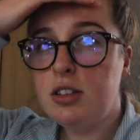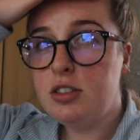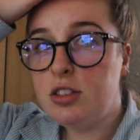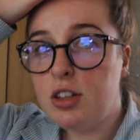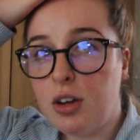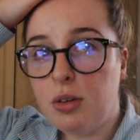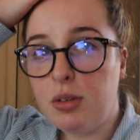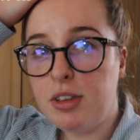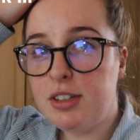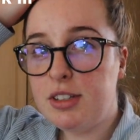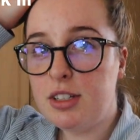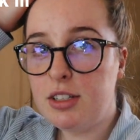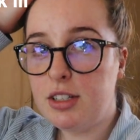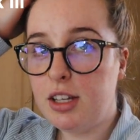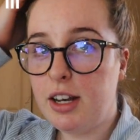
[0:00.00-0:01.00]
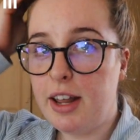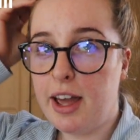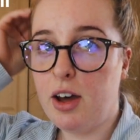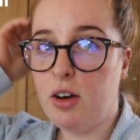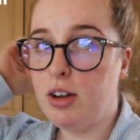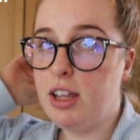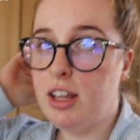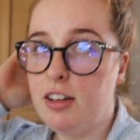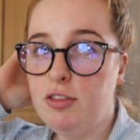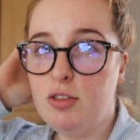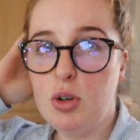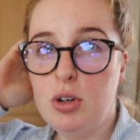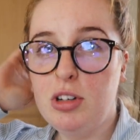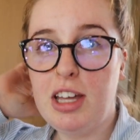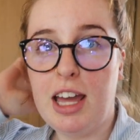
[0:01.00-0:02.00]
So this is it now in
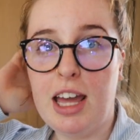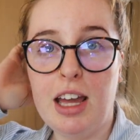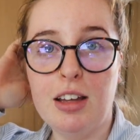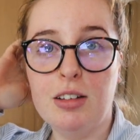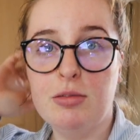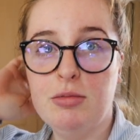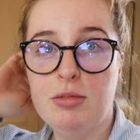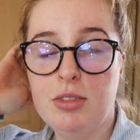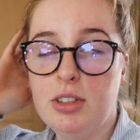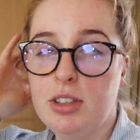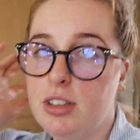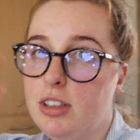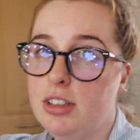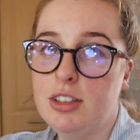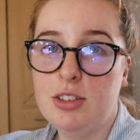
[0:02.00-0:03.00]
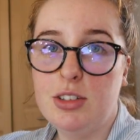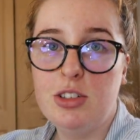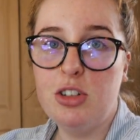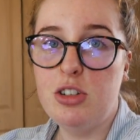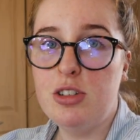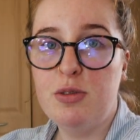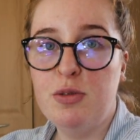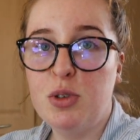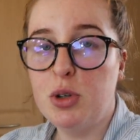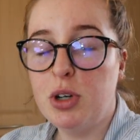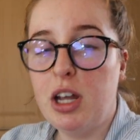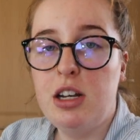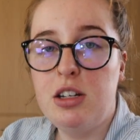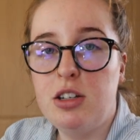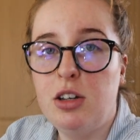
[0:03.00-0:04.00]
4K. So it shoots in
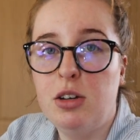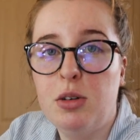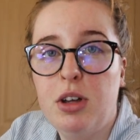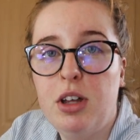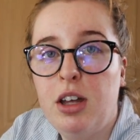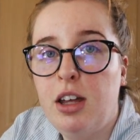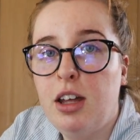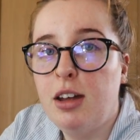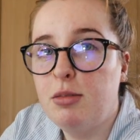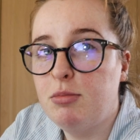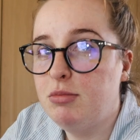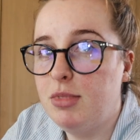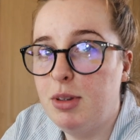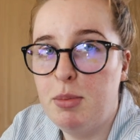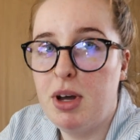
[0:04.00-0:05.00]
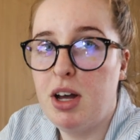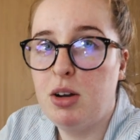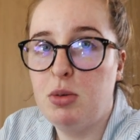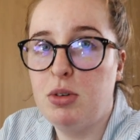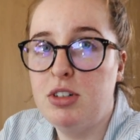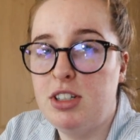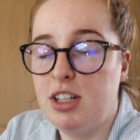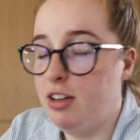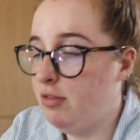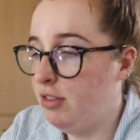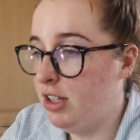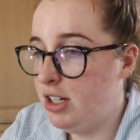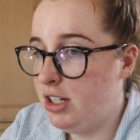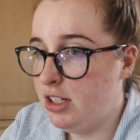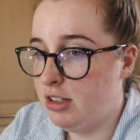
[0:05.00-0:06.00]
4K too the Mark one
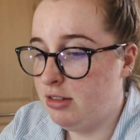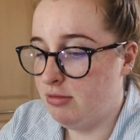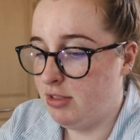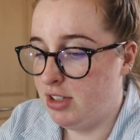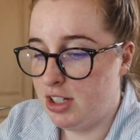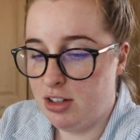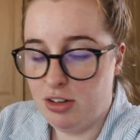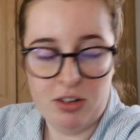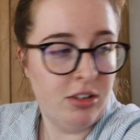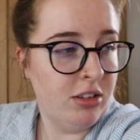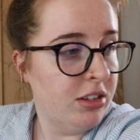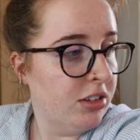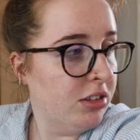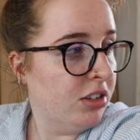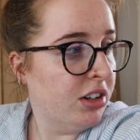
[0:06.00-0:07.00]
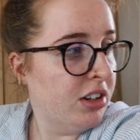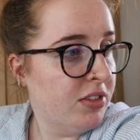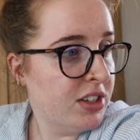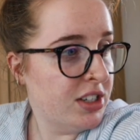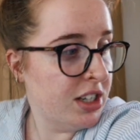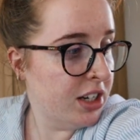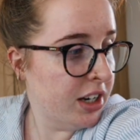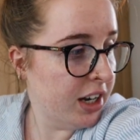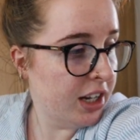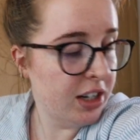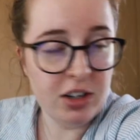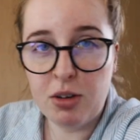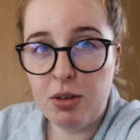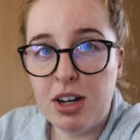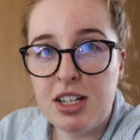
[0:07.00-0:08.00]
definitely did not, or if it did, I
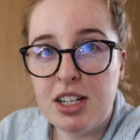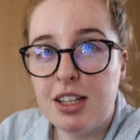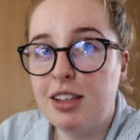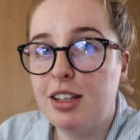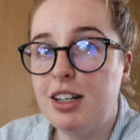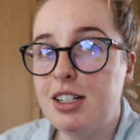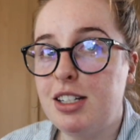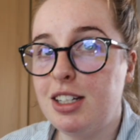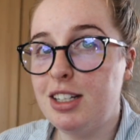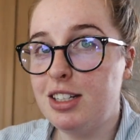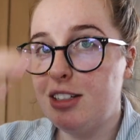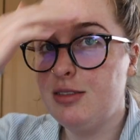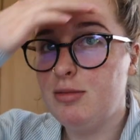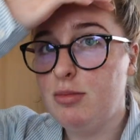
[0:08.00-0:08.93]
had no idea that it did.